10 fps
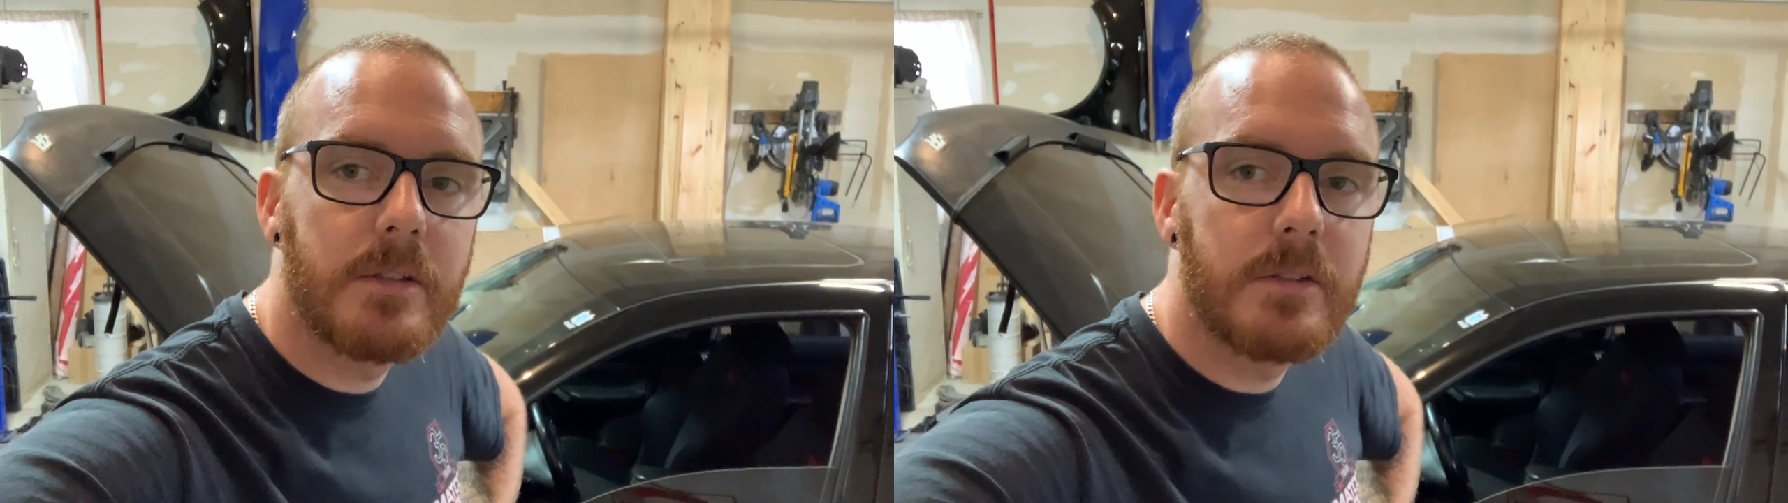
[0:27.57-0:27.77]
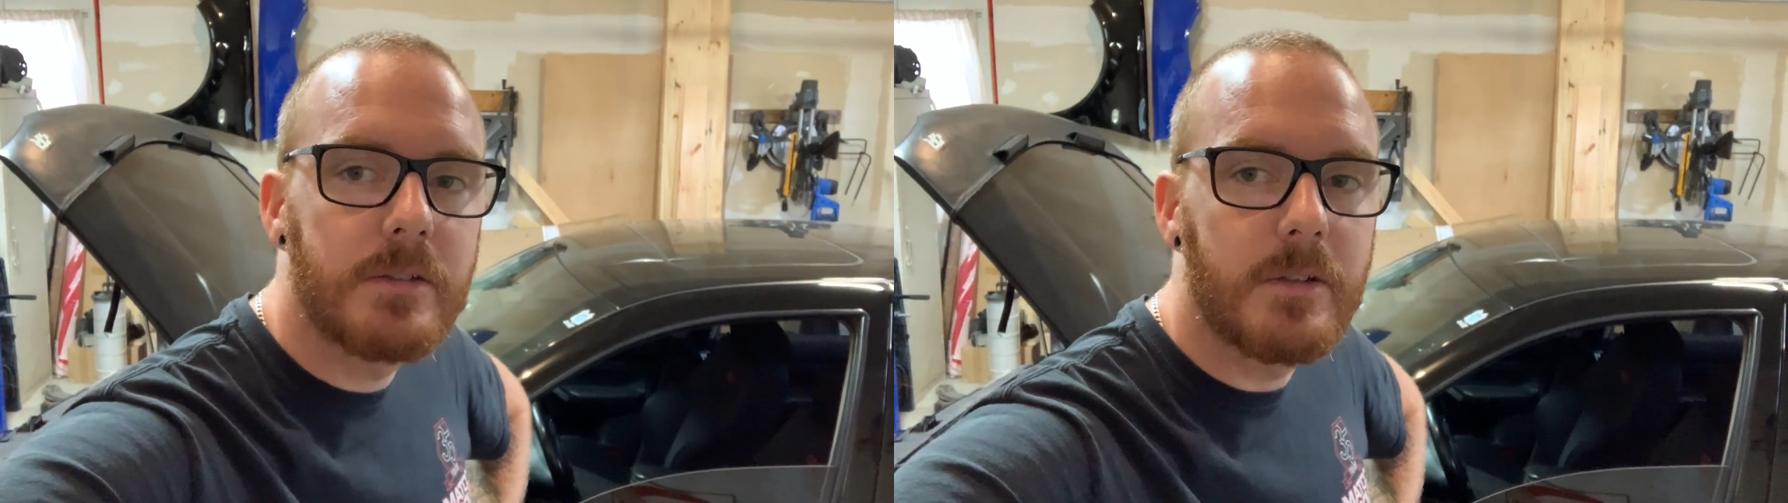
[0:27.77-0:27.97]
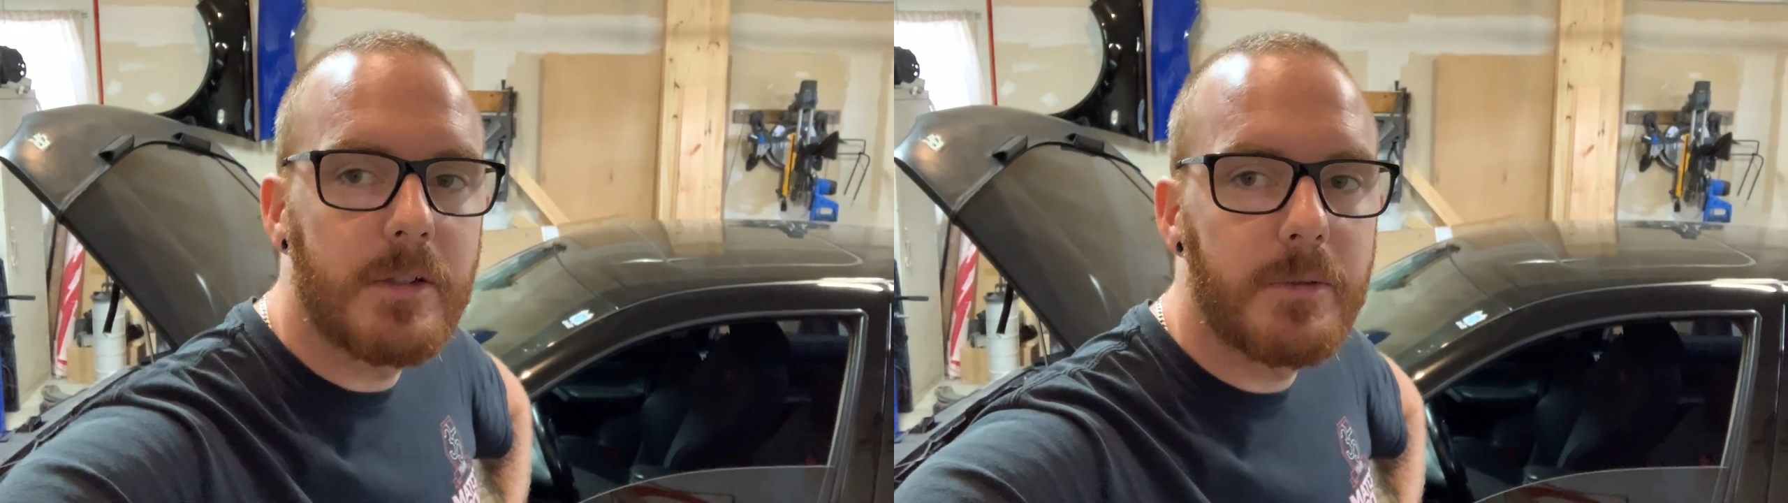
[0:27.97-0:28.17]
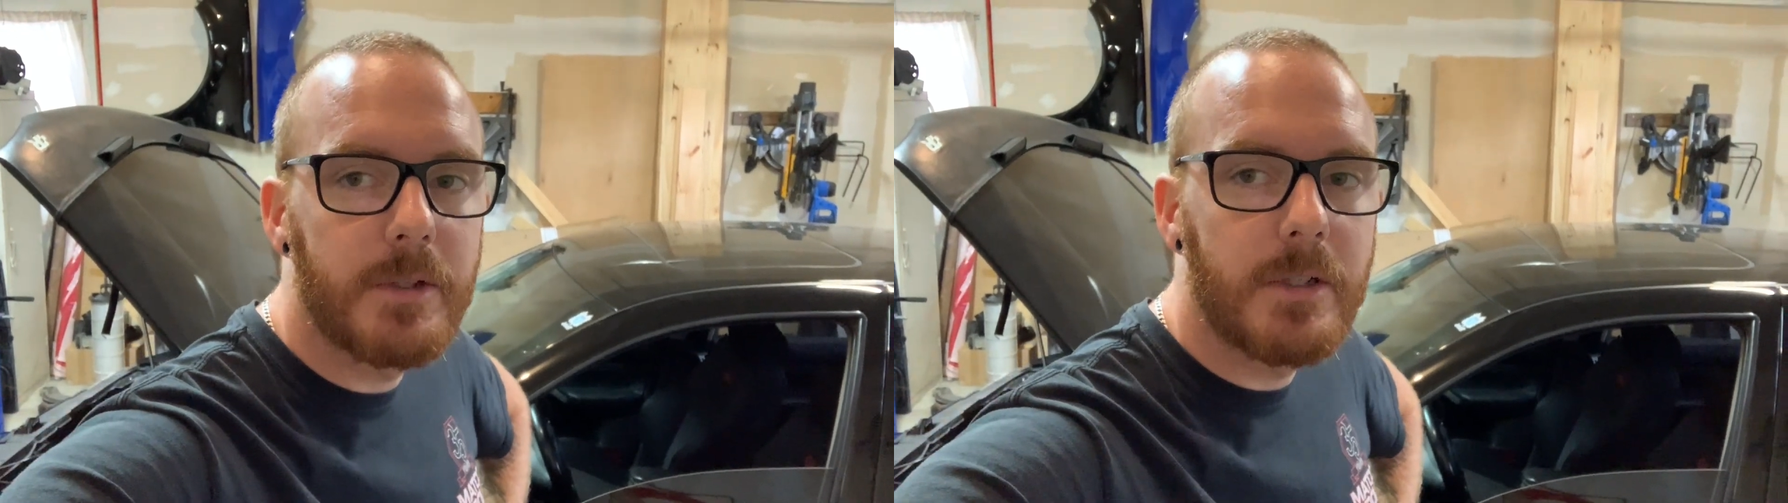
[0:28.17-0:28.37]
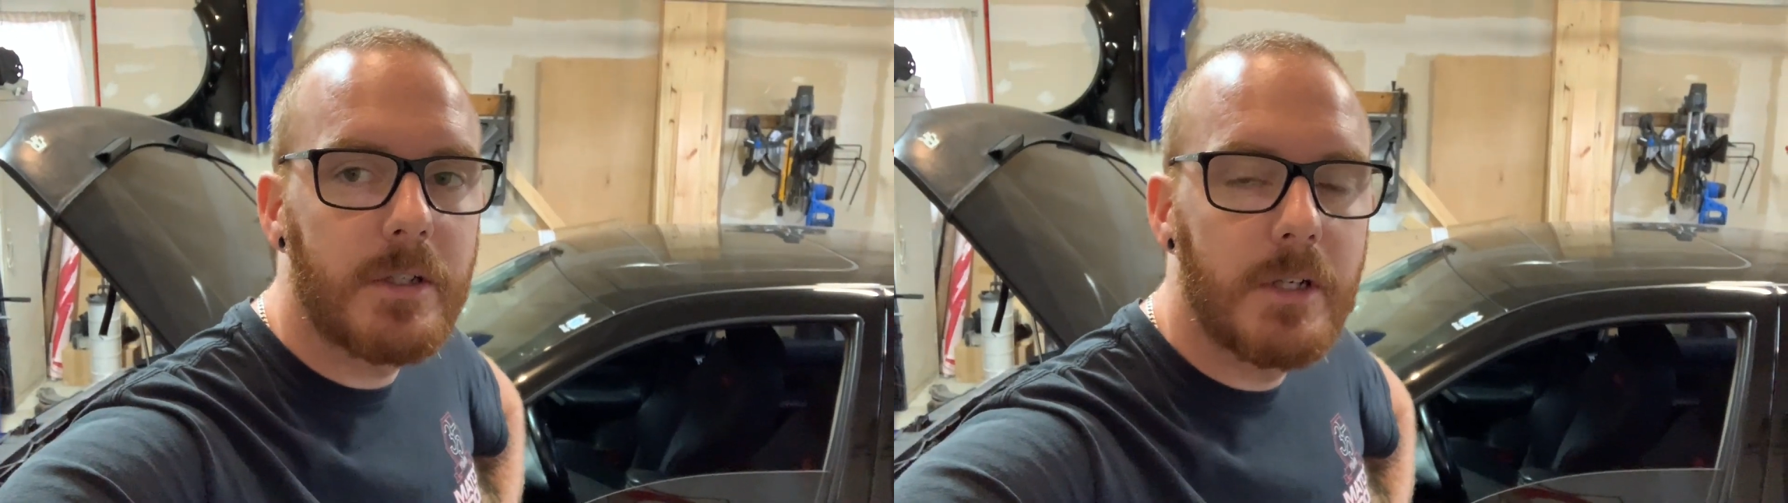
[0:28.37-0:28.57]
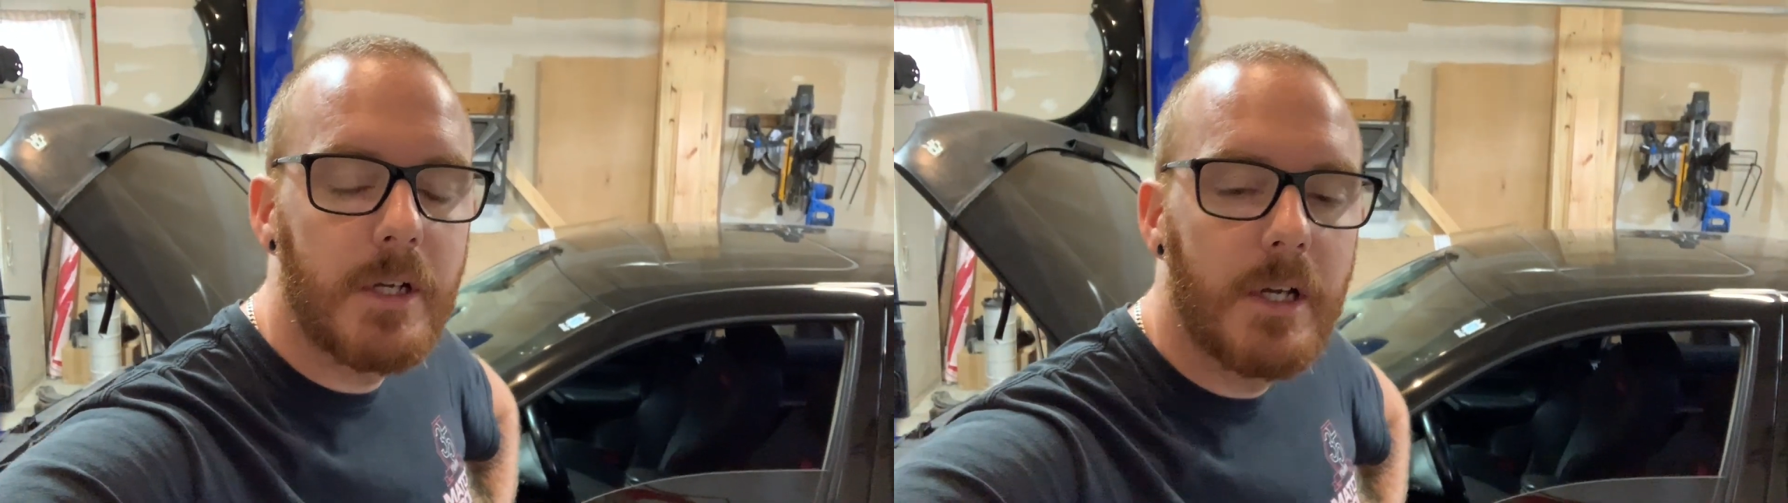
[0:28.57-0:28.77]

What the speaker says: steering wheel.